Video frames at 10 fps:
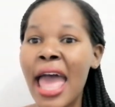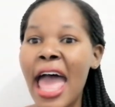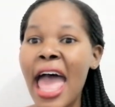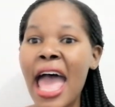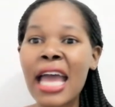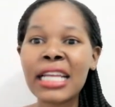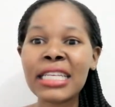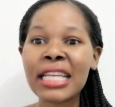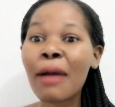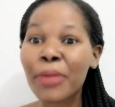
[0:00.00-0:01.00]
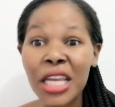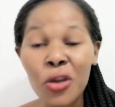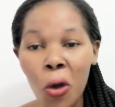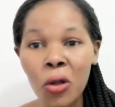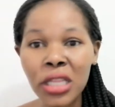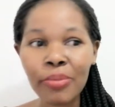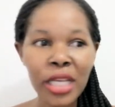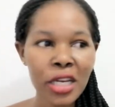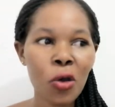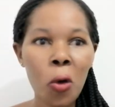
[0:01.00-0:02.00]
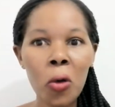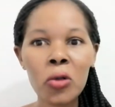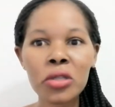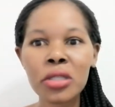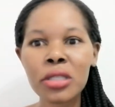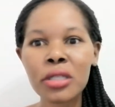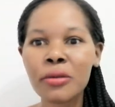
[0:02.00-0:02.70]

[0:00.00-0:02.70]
and I'm getting old.